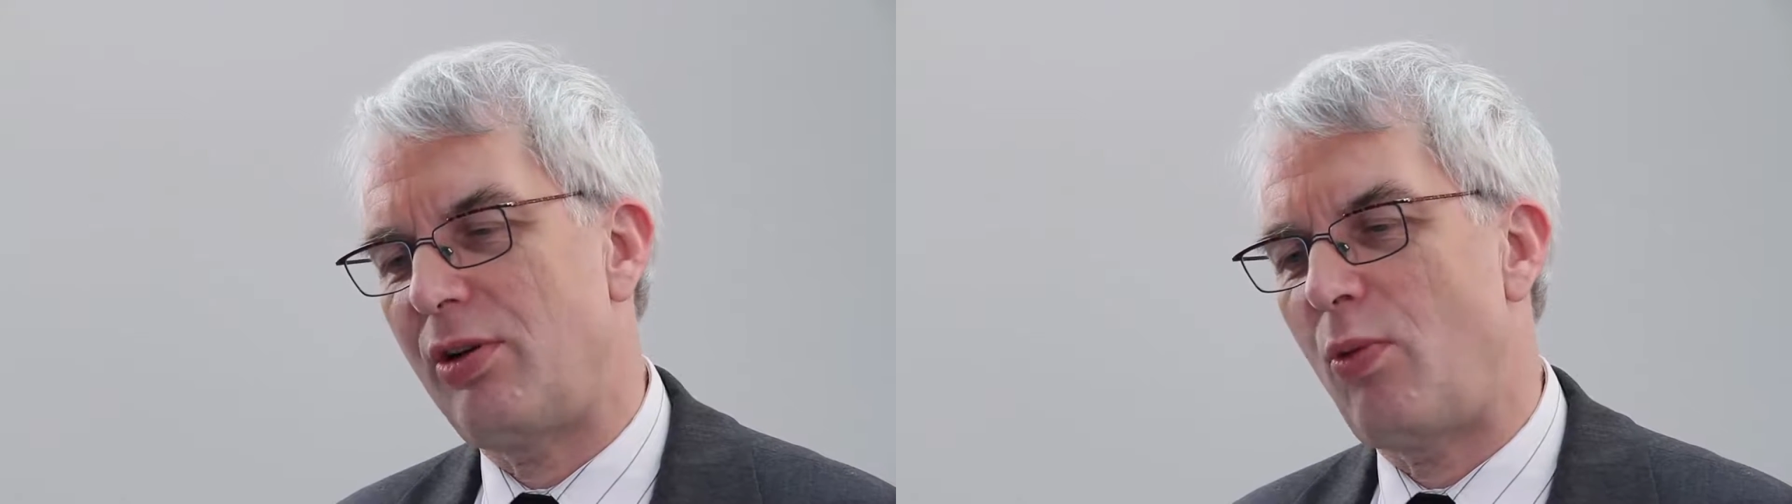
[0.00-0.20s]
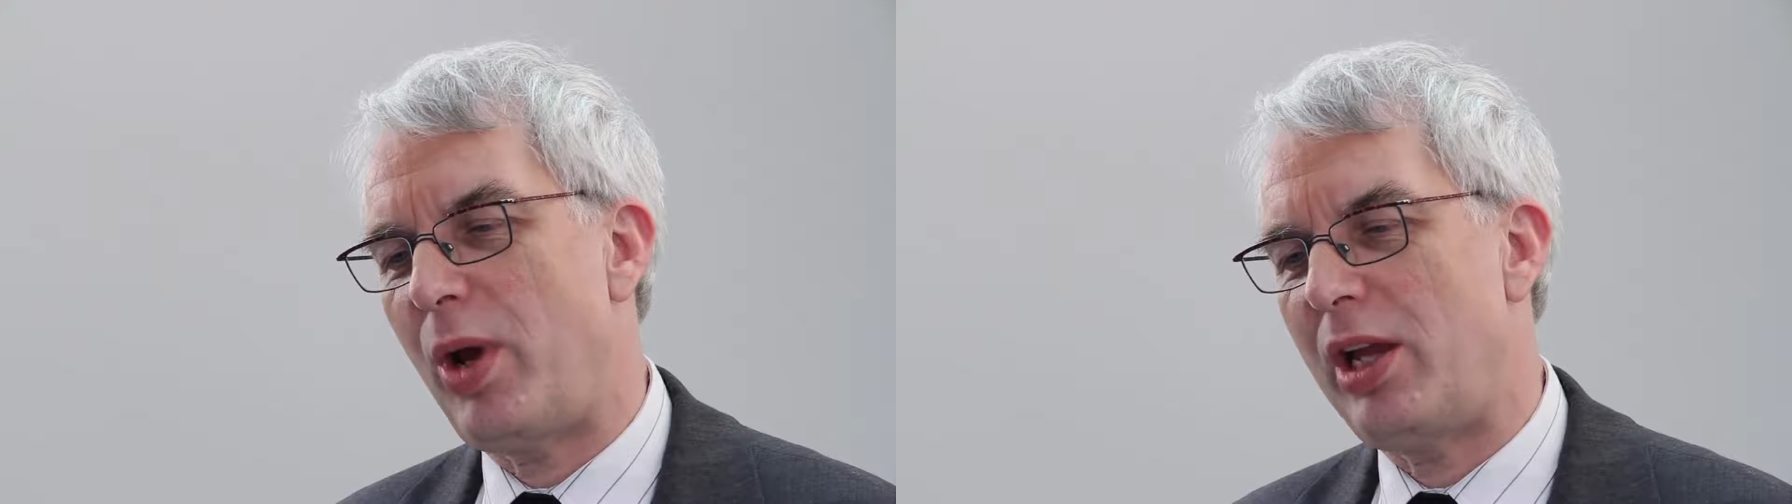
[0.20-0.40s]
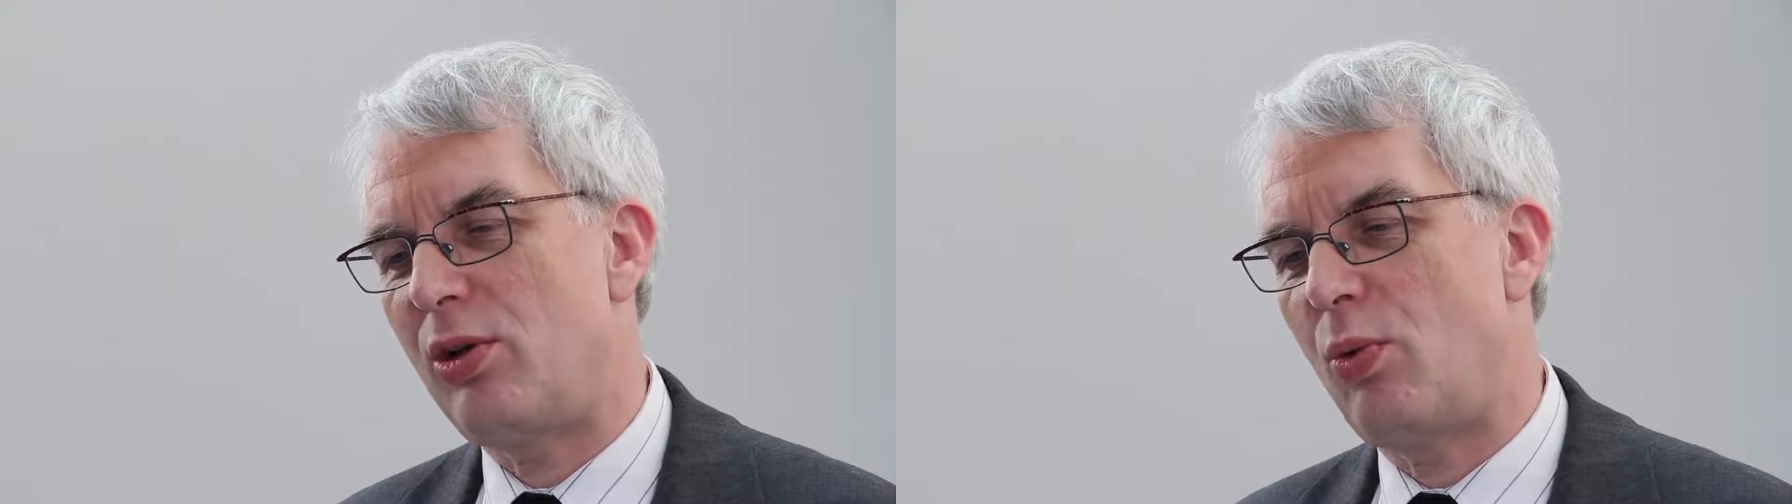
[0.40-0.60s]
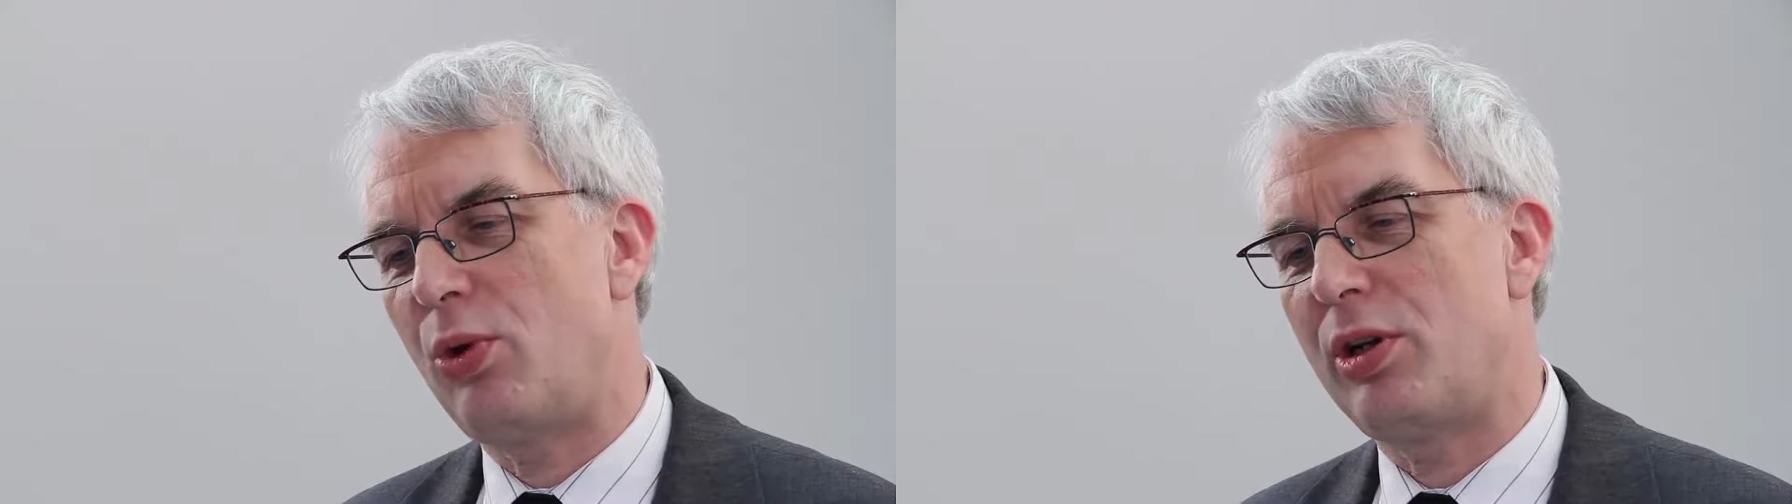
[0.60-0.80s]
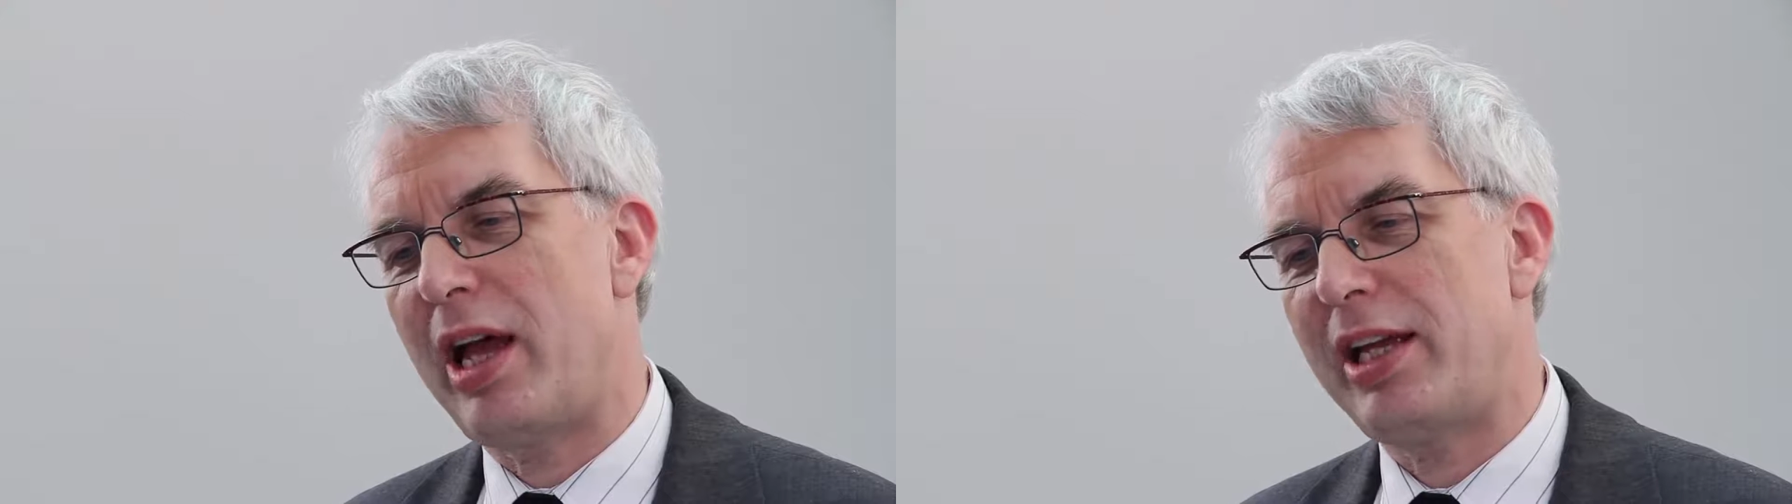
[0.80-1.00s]
where you
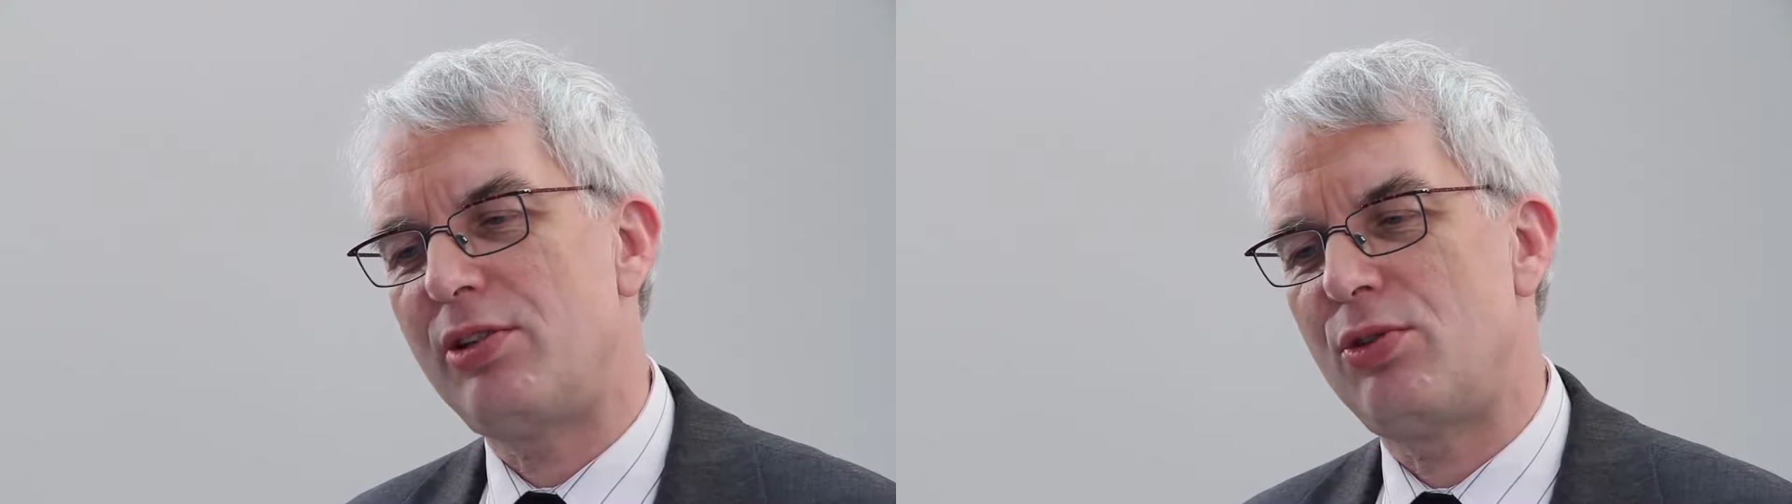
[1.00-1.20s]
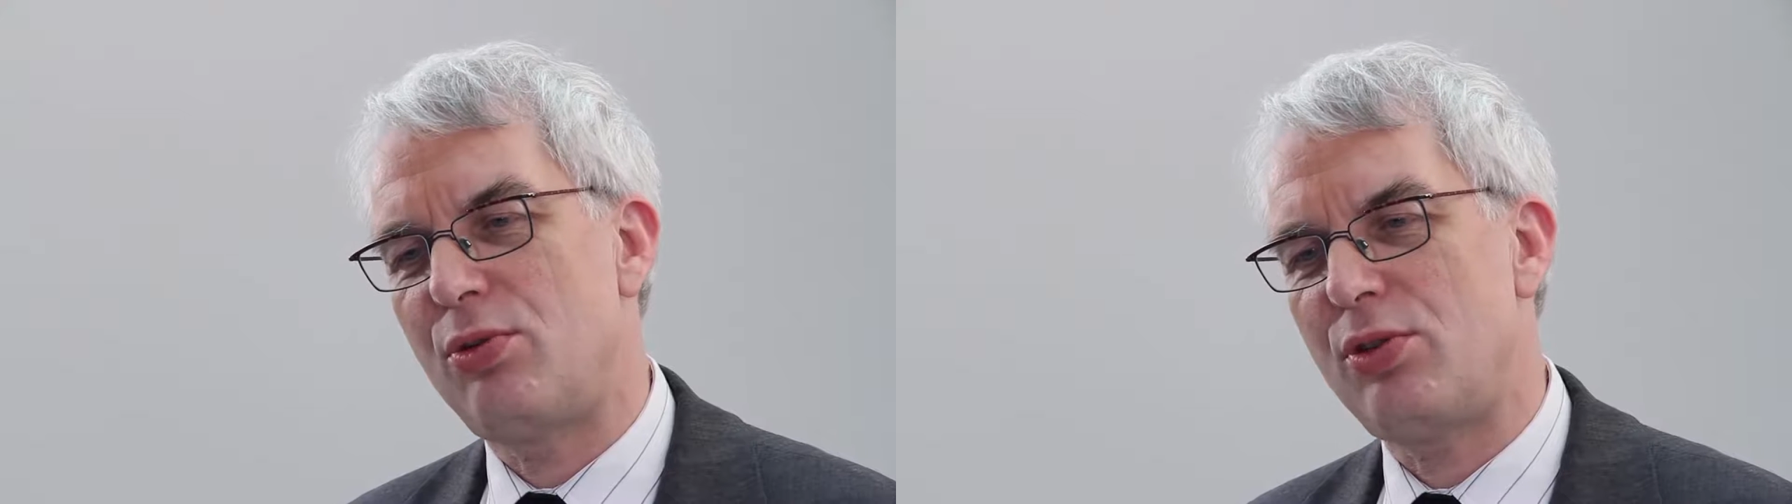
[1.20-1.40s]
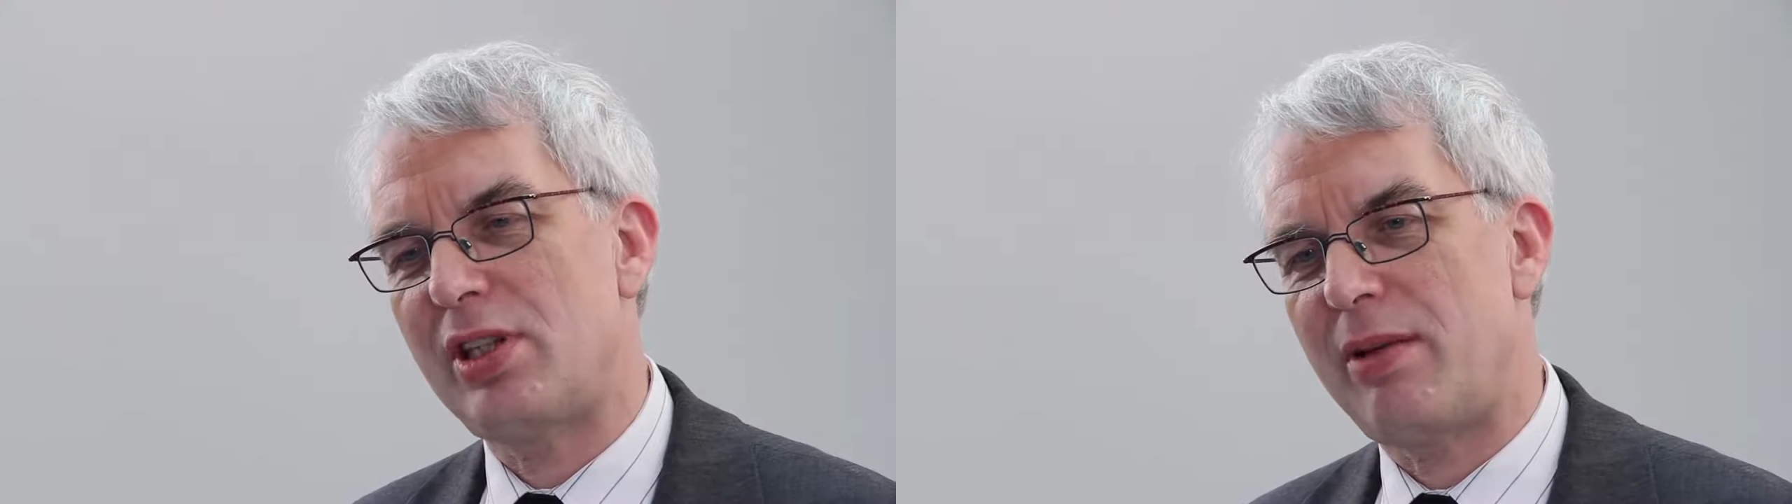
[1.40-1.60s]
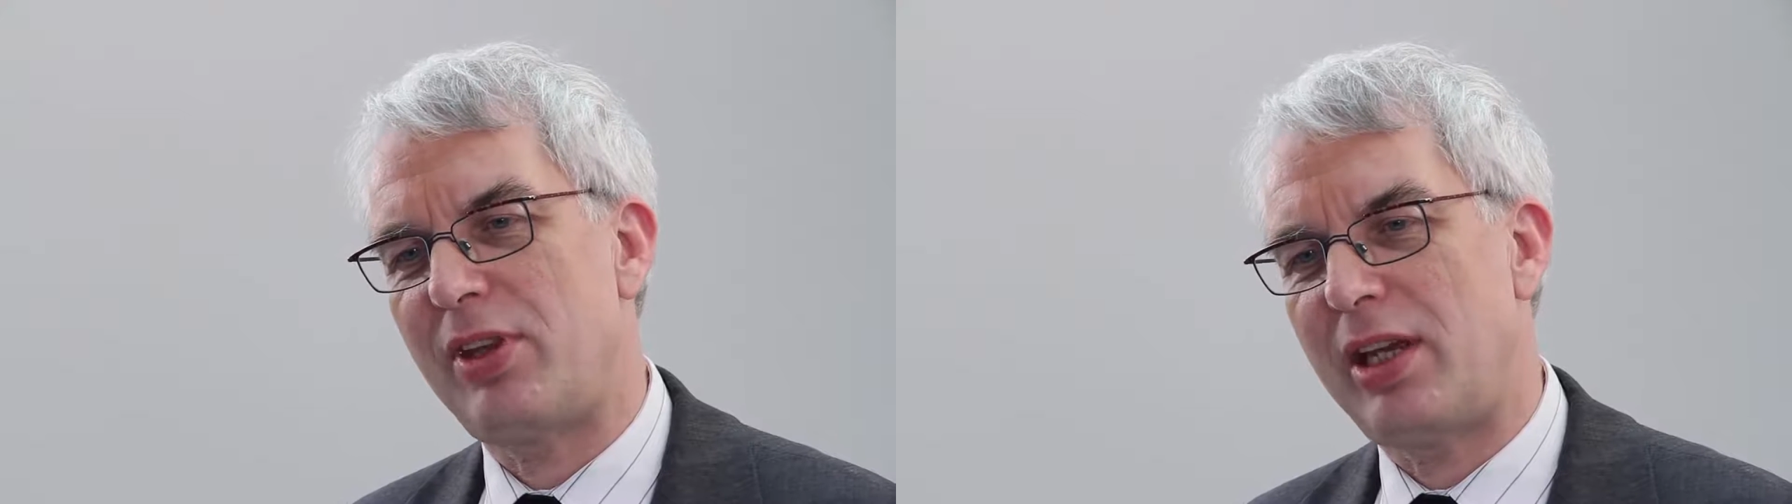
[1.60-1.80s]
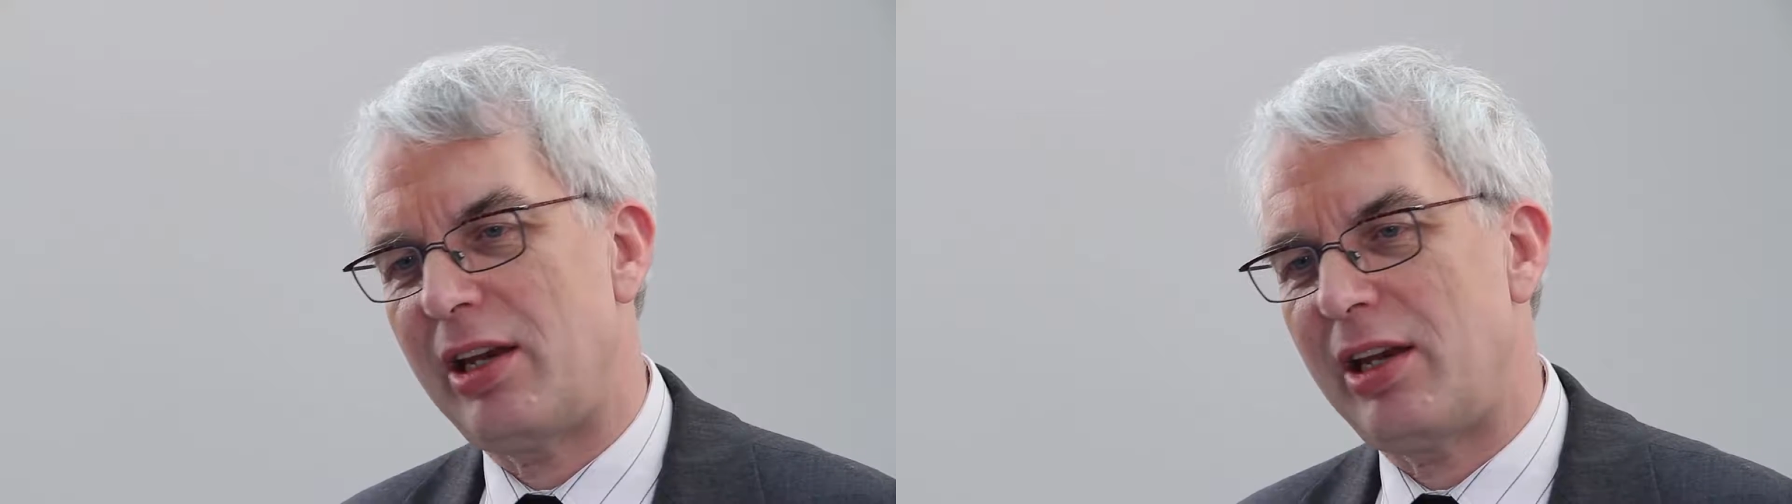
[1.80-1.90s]
would like to do something